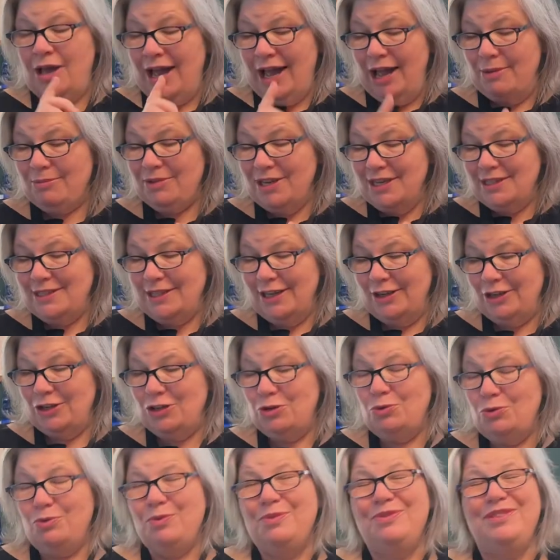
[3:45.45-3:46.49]
I'm gonna tell
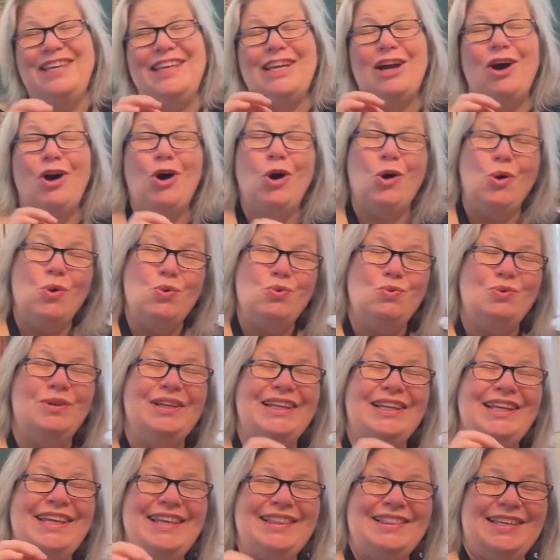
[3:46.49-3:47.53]
you the
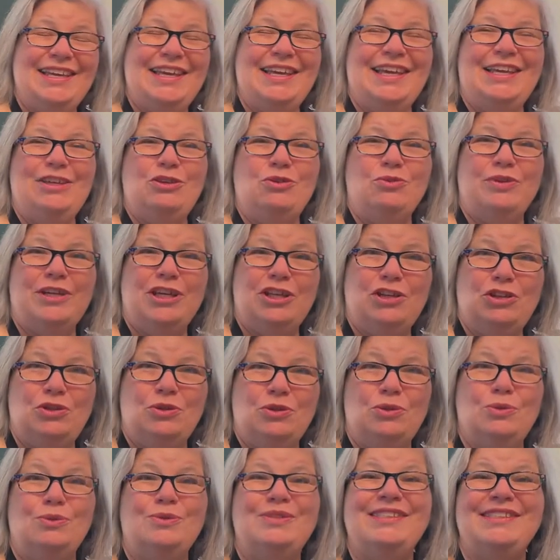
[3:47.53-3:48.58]
only thing you can
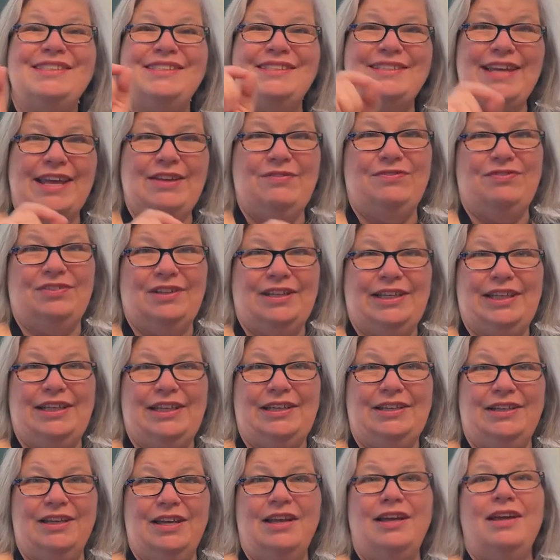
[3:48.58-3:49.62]
use safely
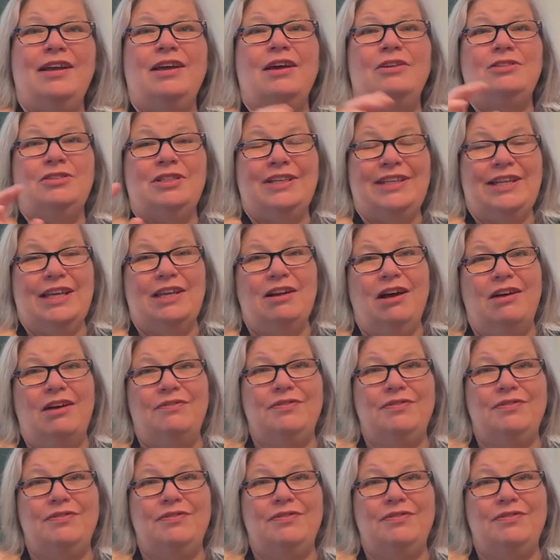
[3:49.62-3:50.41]
to get off